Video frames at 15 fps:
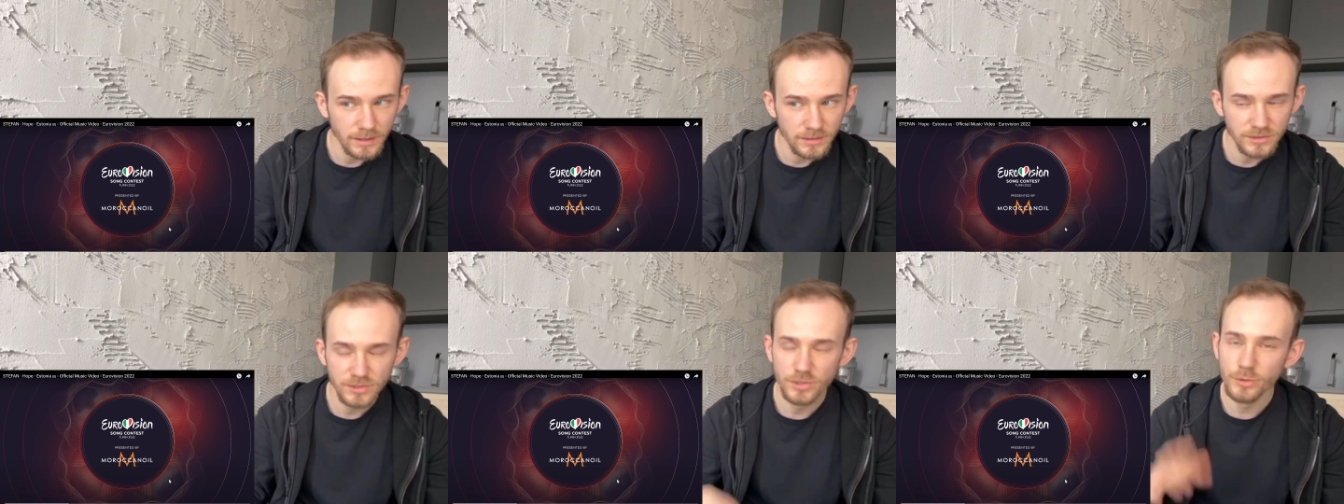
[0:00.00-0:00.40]

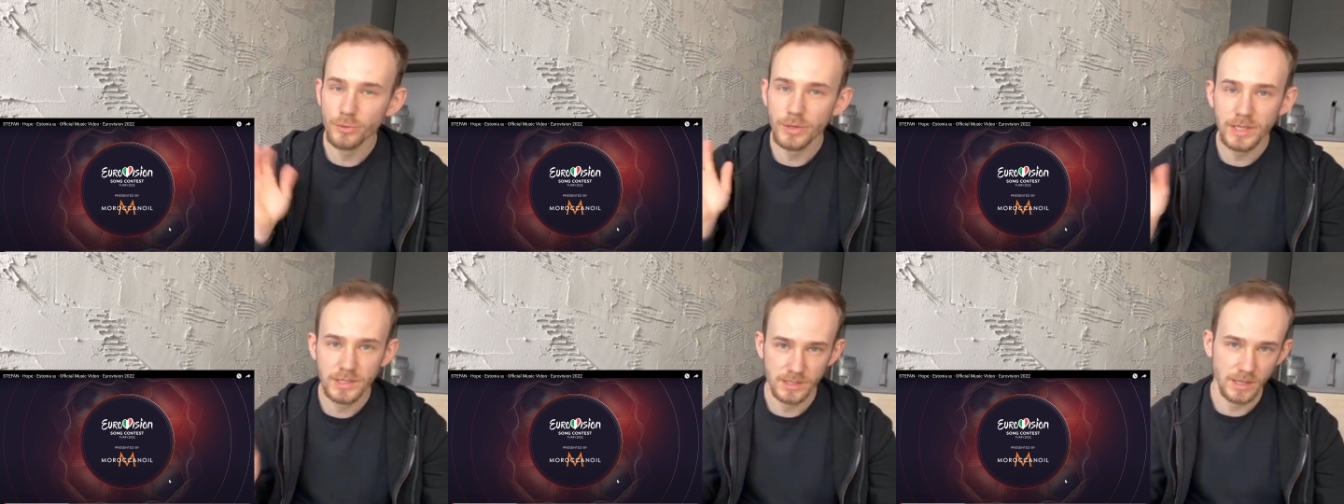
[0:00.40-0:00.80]
2
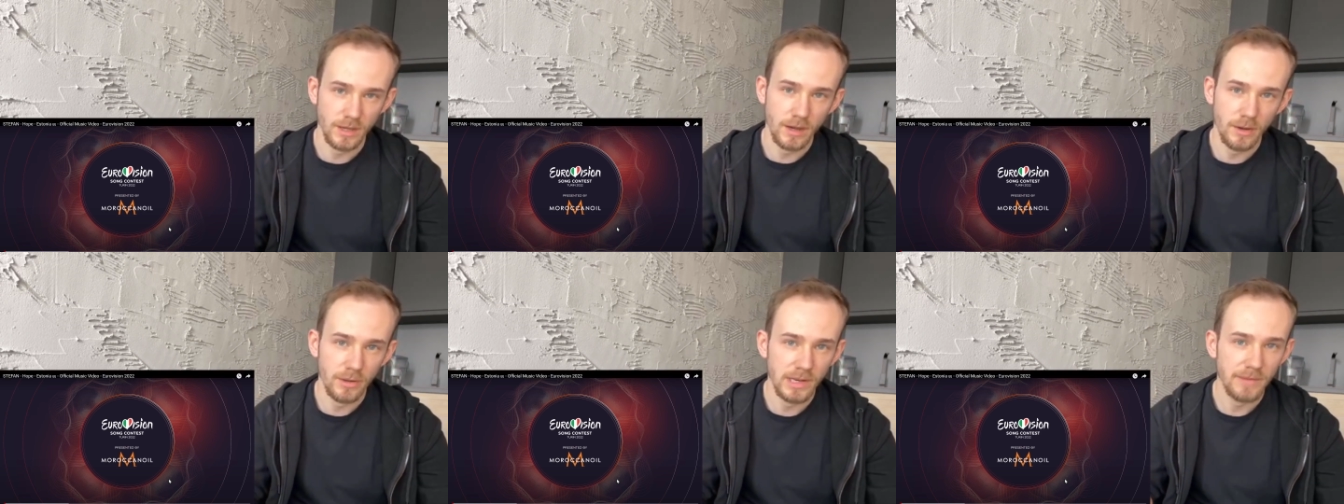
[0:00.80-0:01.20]
weeks
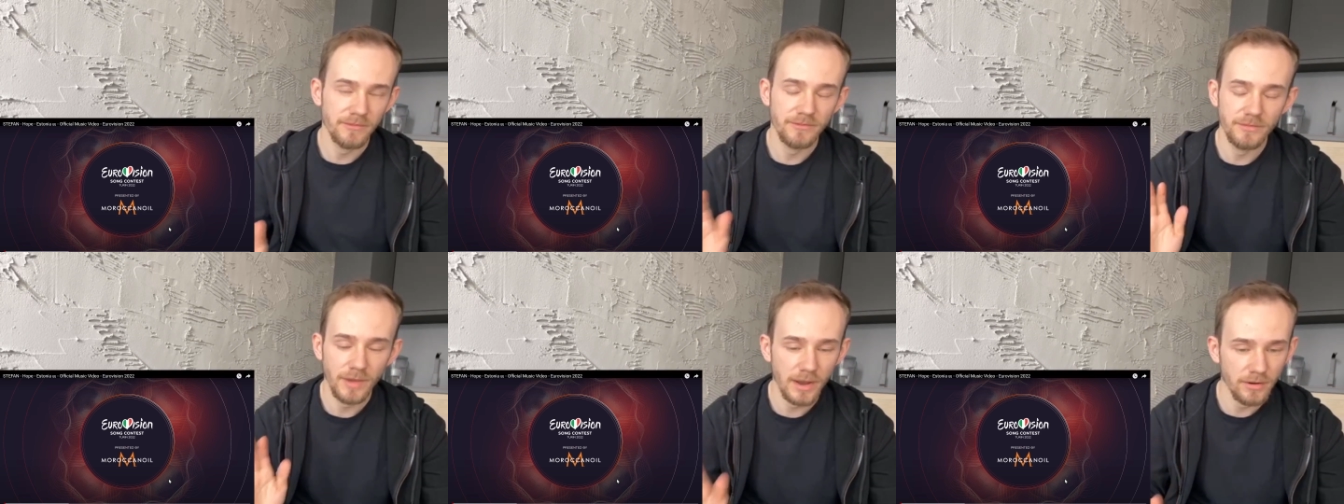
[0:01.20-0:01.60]
ago and I'm
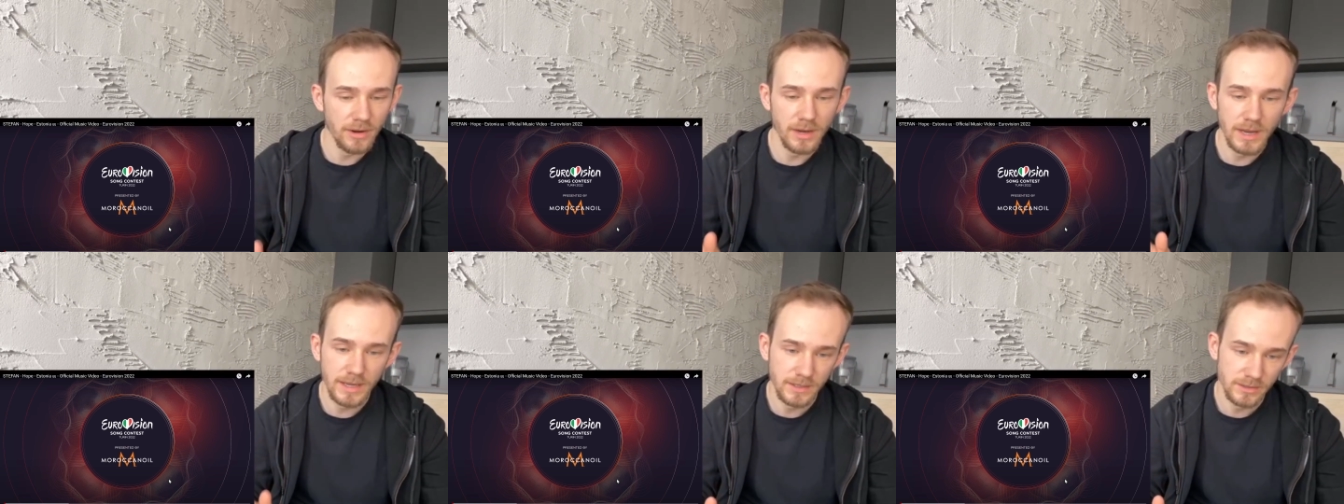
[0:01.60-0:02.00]
very
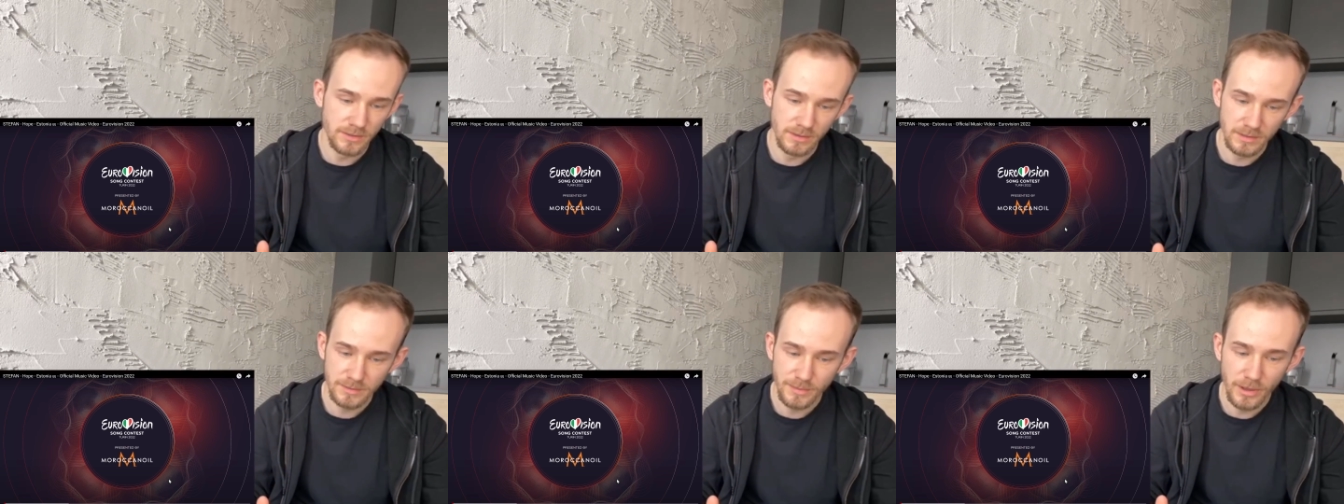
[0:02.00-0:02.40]
late to
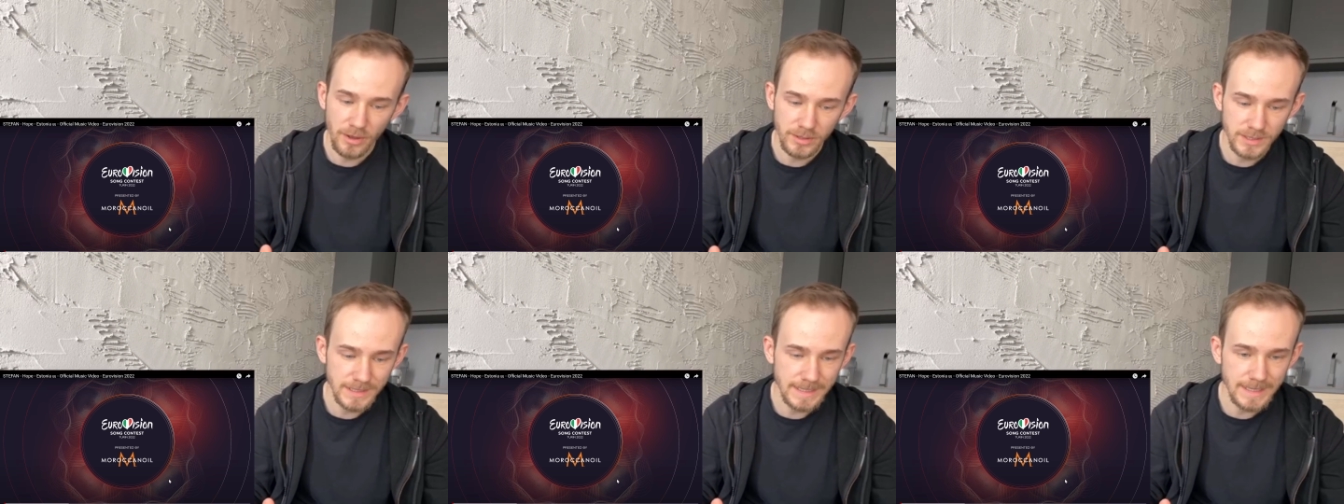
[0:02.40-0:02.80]
this
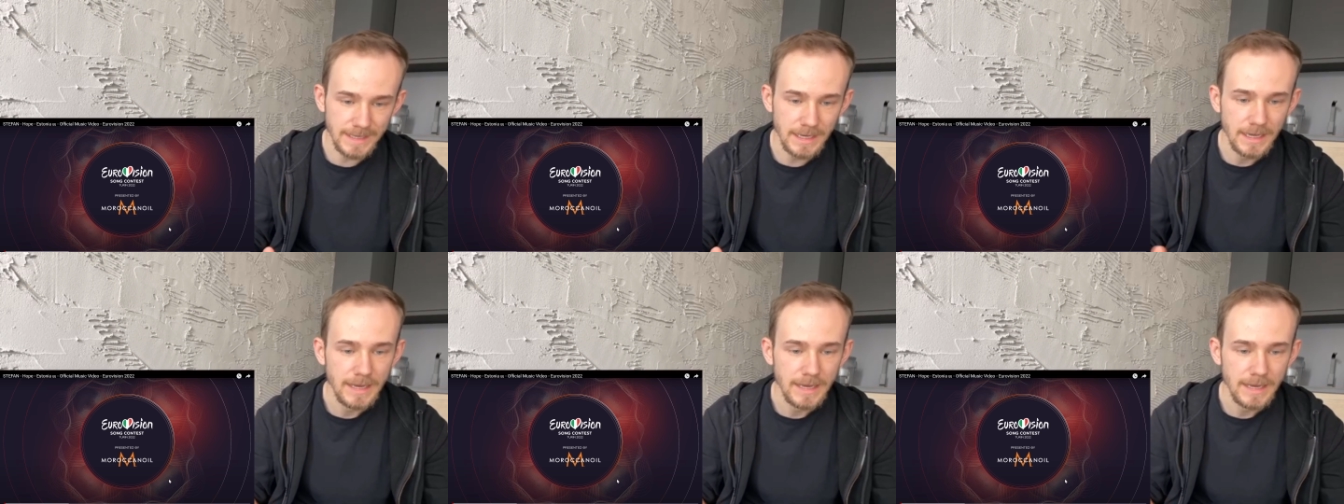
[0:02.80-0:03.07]
party.